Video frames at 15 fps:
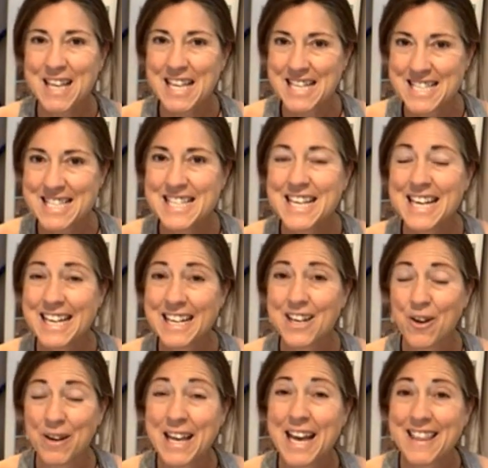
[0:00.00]
see, you
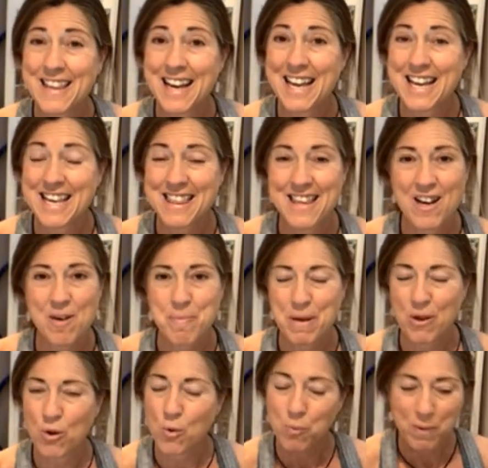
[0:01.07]
know, get that heat
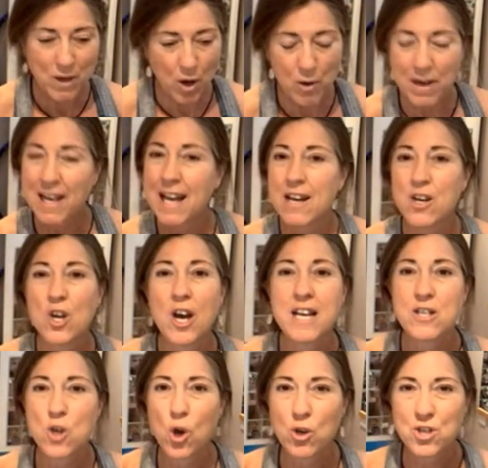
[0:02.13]
therapy, or, you know, get a
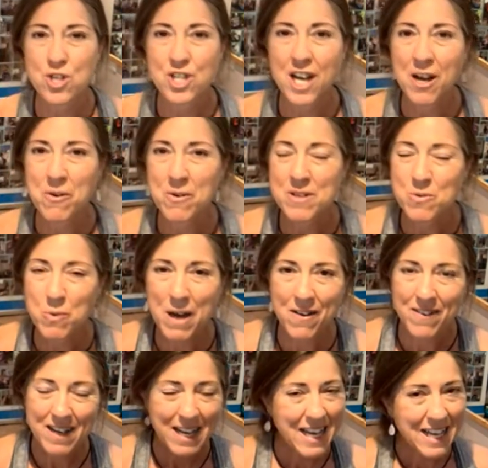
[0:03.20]
nice hot shower as well.
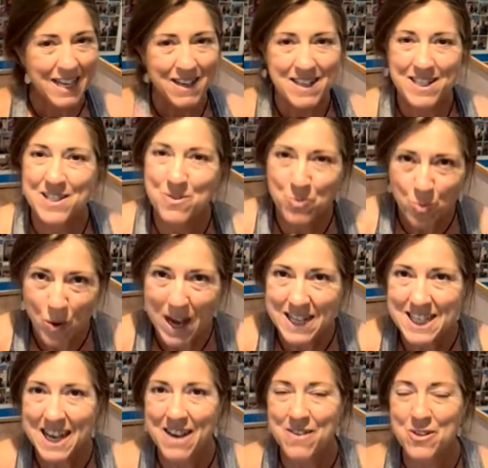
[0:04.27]

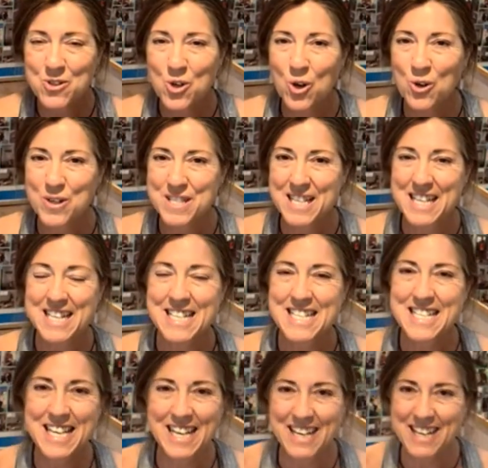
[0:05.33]
Sweat out the
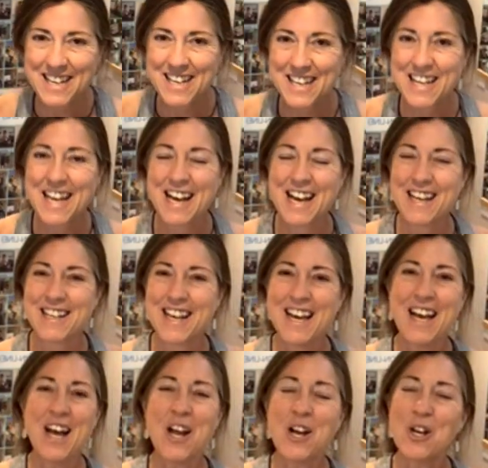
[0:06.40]
toxins.
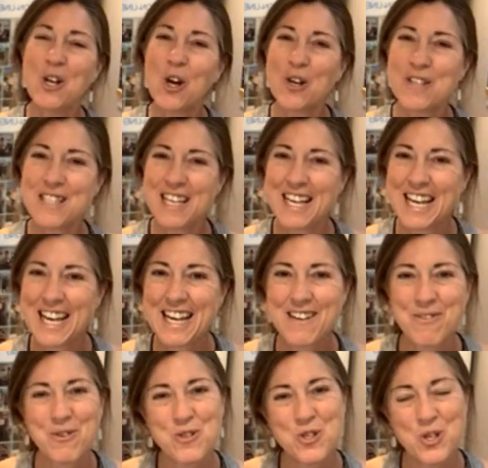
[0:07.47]
Lots of heat
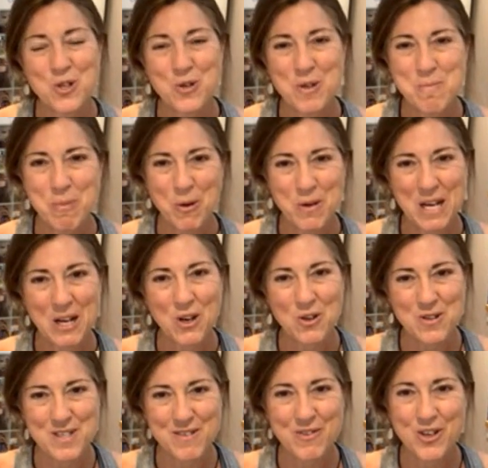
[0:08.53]
will do the body
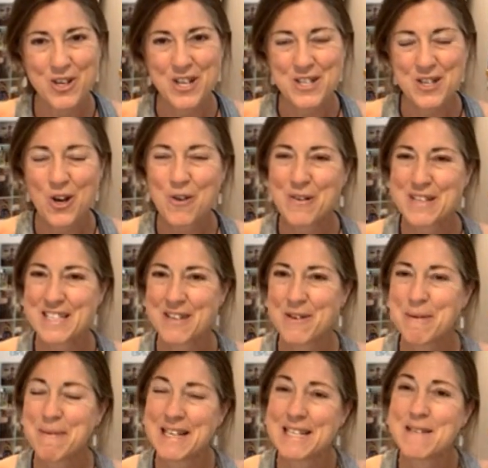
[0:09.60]
lots of good. Obviously, we
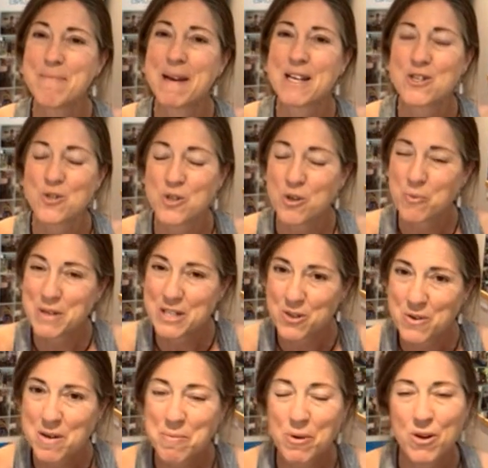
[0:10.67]
need to make sure that we do
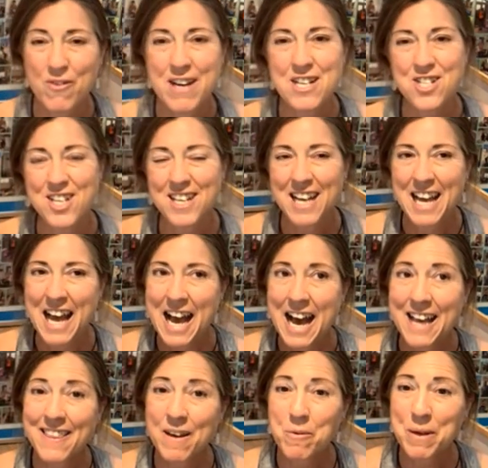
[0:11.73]
it in moderation
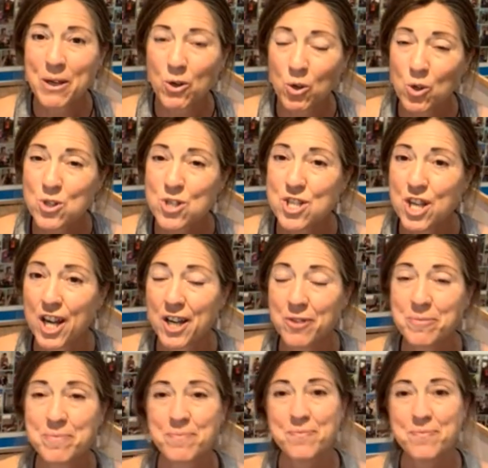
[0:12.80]
and that we also